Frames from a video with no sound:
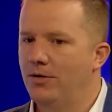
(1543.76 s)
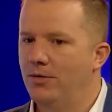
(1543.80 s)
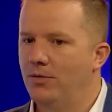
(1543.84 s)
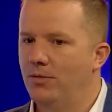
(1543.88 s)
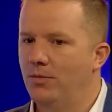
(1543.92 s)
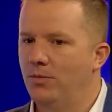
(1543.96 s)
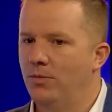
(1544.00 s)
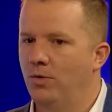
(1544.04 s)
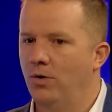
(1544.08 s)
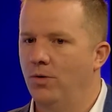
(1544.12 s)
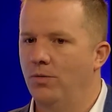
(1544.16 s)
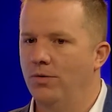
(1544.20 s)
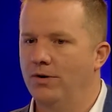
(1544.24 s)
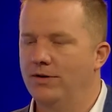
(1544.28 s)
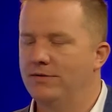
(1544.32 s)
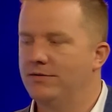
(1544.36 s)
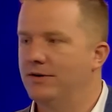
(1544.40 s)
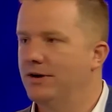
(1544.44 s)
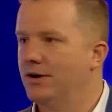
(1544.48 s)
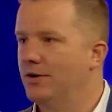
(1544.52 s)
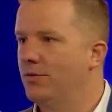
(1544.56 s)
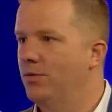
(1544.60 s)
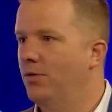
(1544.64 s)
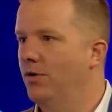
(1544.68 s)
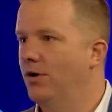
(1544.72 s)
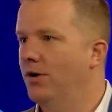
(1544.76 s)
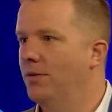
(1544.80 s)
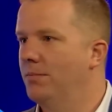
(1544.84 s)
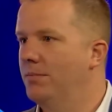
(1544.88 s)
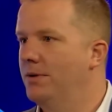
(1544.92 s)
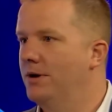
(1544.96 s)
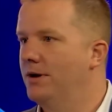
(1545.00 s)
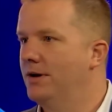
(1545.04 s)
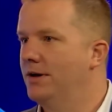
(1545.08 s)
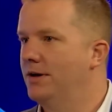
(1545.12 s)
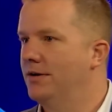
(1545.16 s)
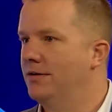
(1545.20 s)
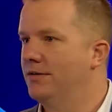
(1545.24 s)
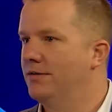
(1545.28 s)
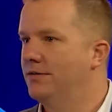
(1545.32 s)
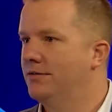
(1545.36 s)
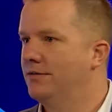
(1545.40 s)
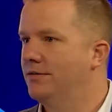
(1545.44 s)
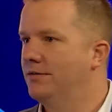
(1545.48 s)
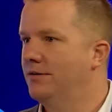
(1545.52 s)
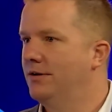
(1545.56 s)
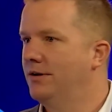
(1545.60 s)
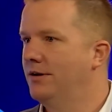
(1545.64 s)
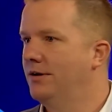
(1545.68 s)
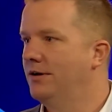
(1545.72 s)
what we see quite a bit
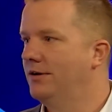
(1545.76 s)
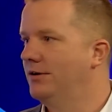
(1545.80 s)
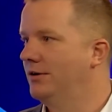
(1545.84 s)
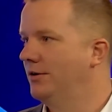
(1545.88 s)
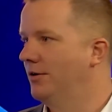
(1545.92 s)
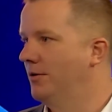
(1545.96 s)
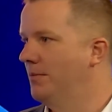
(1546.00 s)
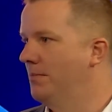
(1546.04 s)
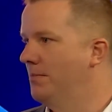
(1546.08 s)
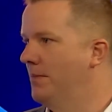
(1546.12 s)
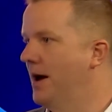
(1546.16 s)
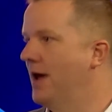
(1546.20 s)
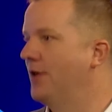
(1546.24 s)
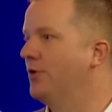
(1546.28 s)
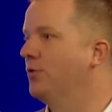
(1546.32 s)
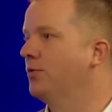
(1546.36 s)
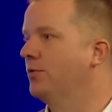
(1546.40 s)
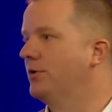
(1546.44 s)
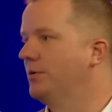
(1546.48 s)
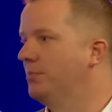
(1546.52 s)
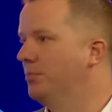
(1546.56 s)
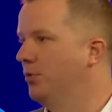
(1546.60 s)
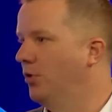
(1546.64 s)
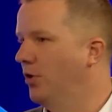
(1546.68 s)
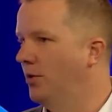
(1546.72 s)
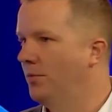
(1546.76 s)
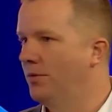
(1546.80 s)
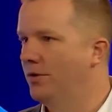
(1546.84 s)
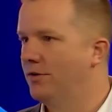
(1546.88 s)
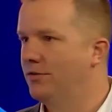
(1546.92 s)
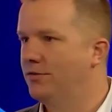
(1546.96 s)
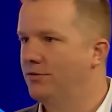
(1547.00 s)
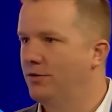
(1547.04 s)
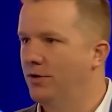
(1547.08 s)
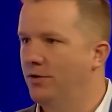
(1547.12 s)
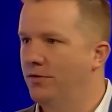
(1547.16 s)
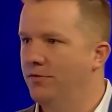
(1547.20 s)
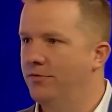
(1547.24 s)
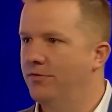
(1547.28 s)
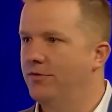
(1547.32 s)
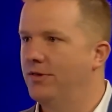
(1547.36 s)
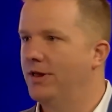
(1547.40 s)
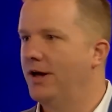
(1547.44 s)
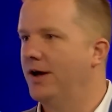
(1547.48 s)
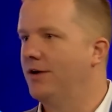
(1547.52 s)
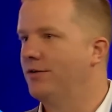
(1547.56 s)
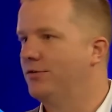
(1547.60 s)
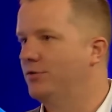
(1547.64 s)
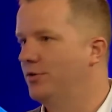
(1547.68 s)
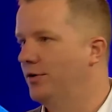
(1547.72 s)
is manual deployments of
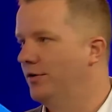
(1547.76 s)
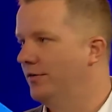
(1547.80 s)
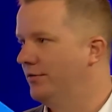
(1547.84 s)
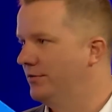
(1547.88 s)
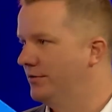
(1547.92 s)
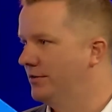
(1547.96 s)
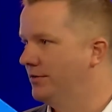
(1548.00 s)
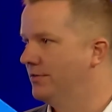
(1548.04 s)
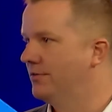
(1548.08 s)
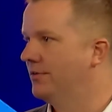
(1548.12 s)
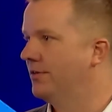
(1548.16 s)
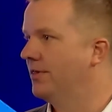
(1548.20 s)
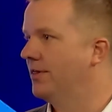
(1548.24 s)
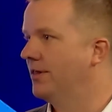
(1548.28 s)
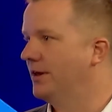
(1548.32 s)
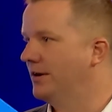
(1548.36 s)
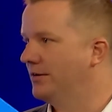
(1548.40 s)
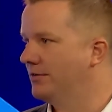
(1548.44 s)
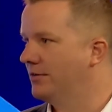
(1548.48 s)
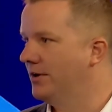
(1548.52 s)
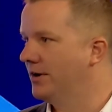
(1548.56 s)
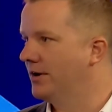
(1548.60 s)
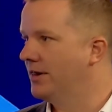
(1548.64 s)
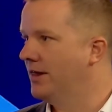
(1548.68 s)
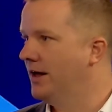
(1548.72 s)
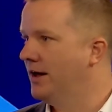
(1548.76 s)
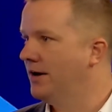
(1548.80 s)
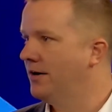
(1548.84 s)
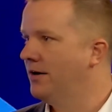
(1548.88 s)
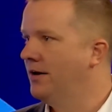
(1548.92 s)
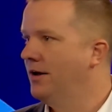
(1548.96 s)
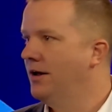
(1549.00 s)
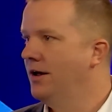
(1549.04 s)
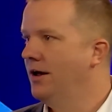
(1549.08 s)
cloud services and things like that,